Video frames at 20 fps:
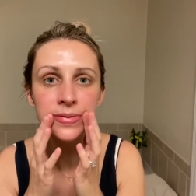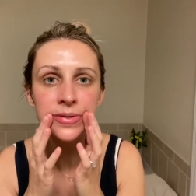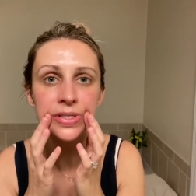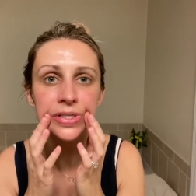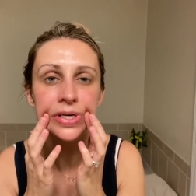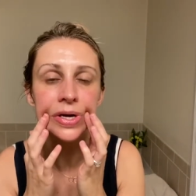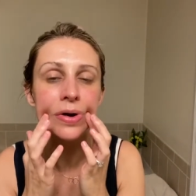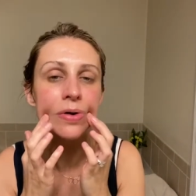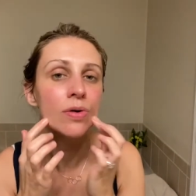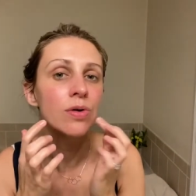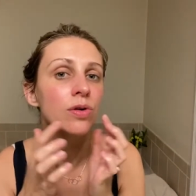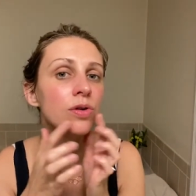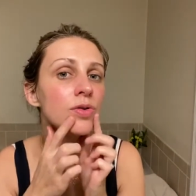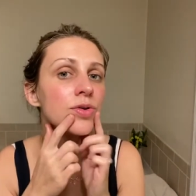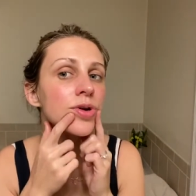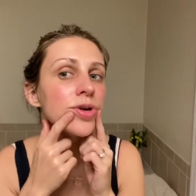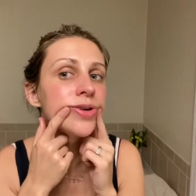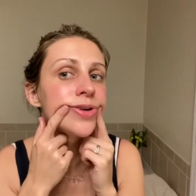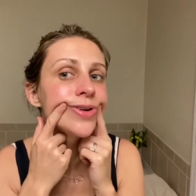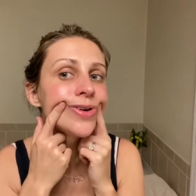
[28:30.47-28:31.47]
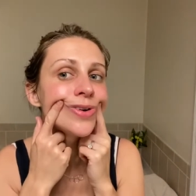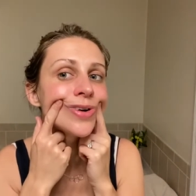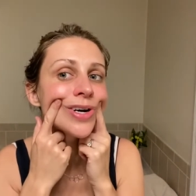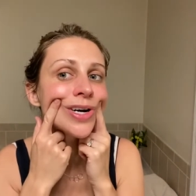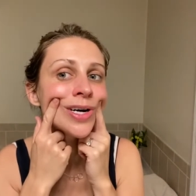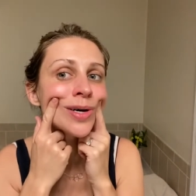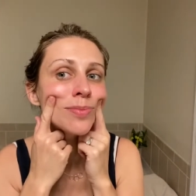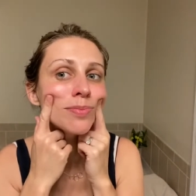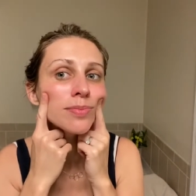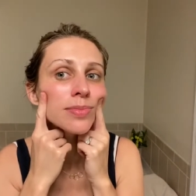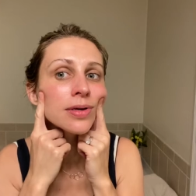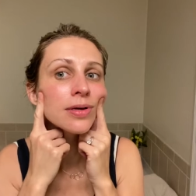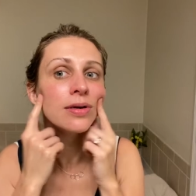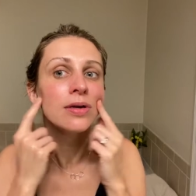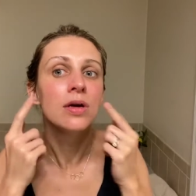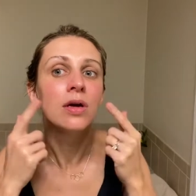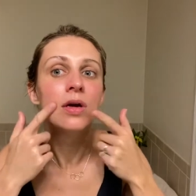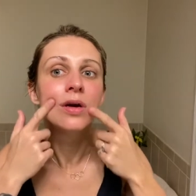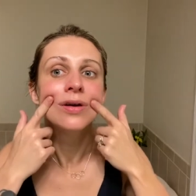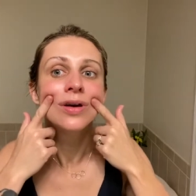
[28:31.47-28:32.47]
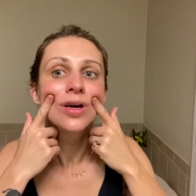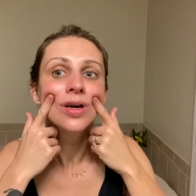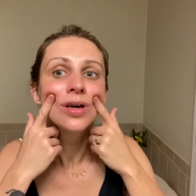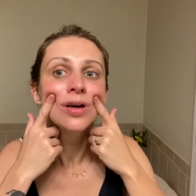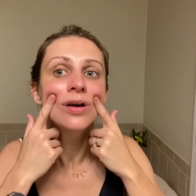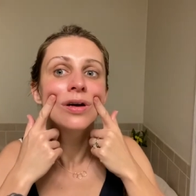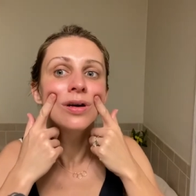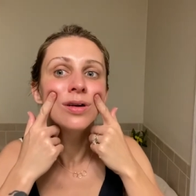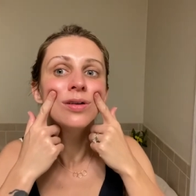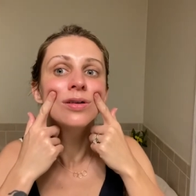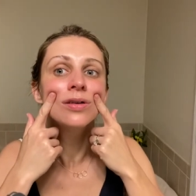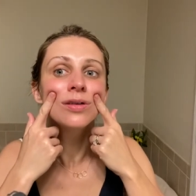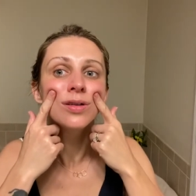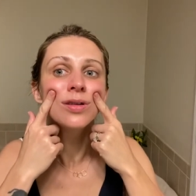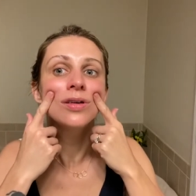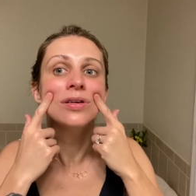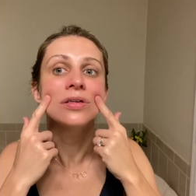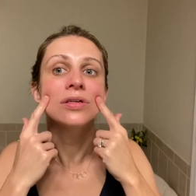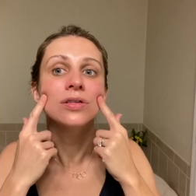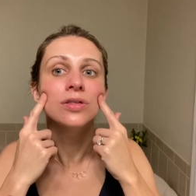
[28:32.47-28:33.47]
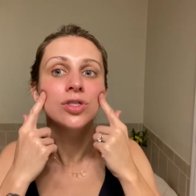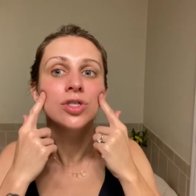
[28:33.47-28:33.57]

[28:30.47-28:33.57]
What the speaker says: So you could do up under the